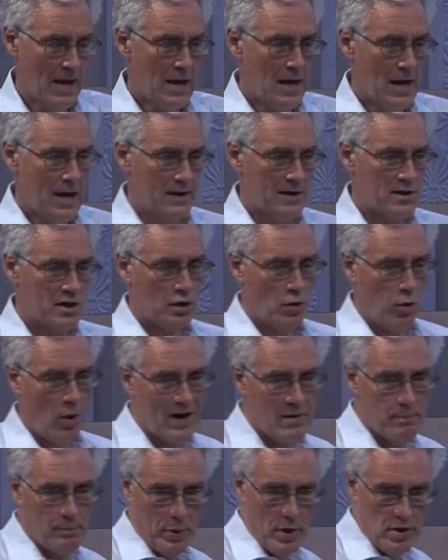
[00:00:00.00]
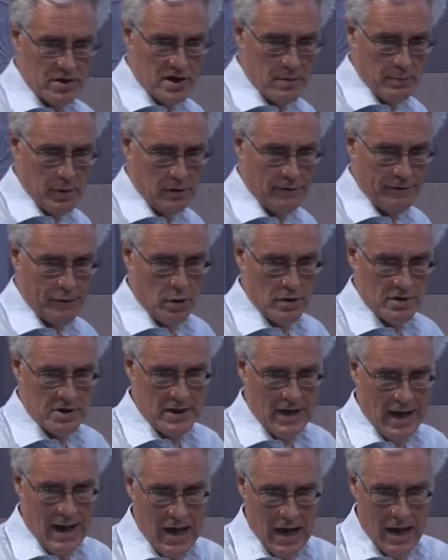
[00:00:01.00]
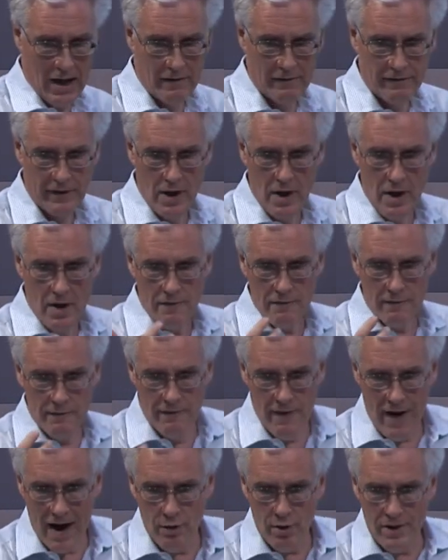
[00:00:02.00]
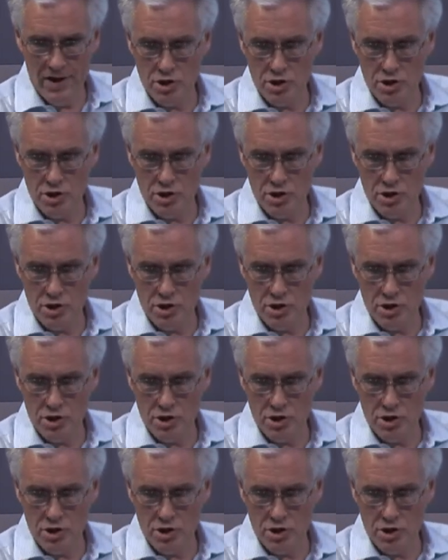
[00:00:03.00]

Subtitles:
It is quite possible for us to have very